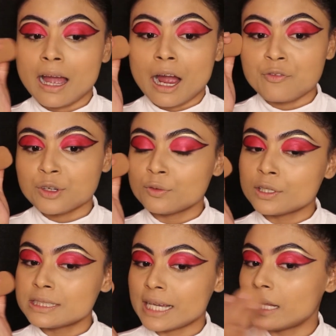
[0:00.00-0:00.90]

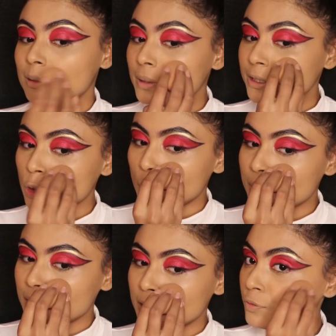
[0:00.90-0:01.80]
Afterwards, I'll be
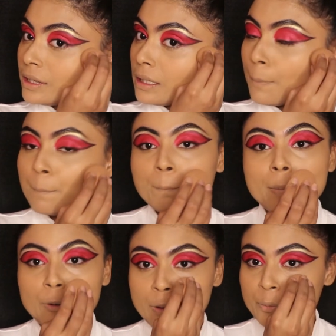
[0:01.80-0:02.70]
topping it with a
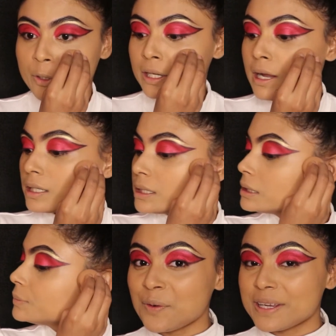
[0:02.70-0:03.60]
powder product.
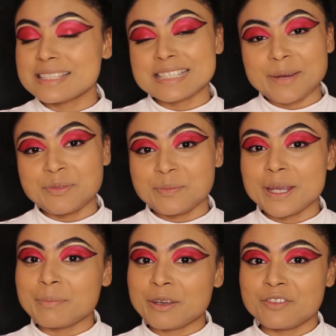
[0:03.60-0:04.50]
Now it's time to
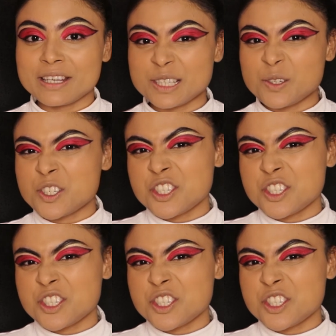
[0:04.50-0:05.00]
make my face look